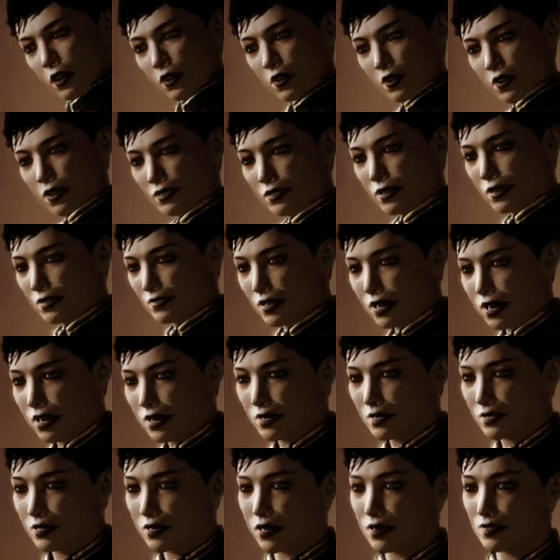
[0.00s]
This is
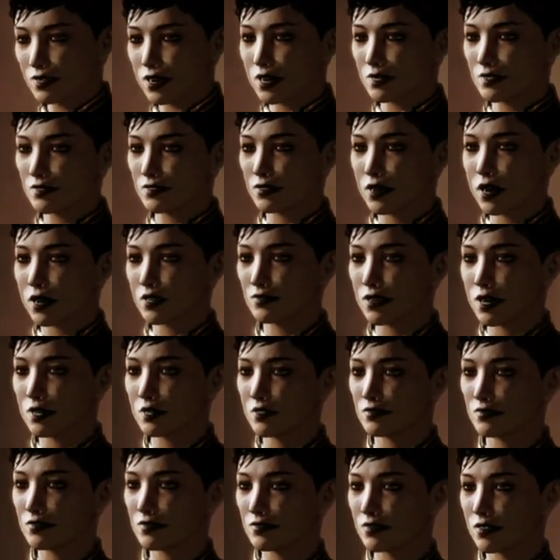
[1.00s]
Anderson's apartment,
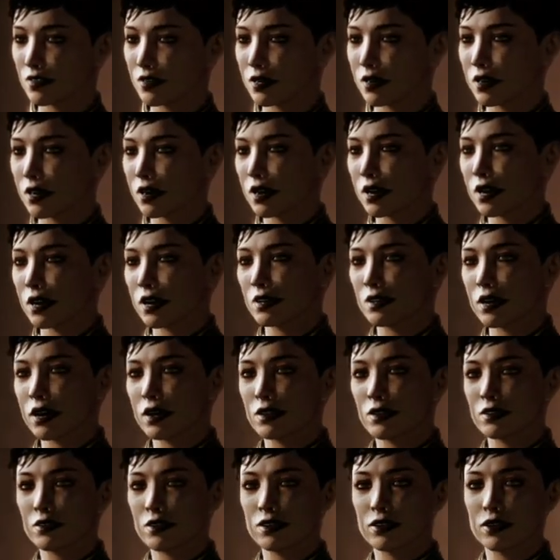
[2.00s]
remember? I
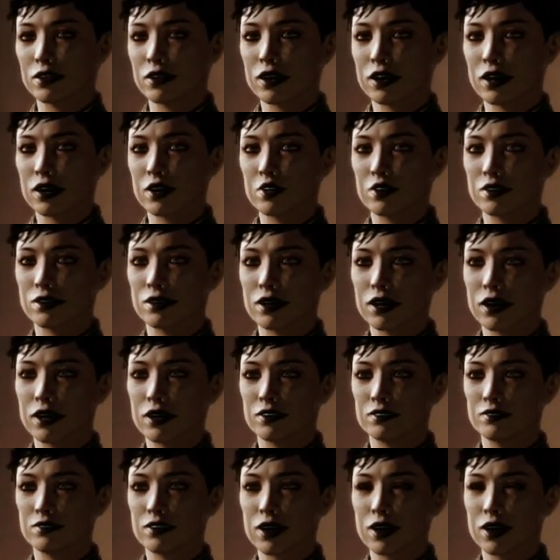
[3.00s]
highly doubt he has a...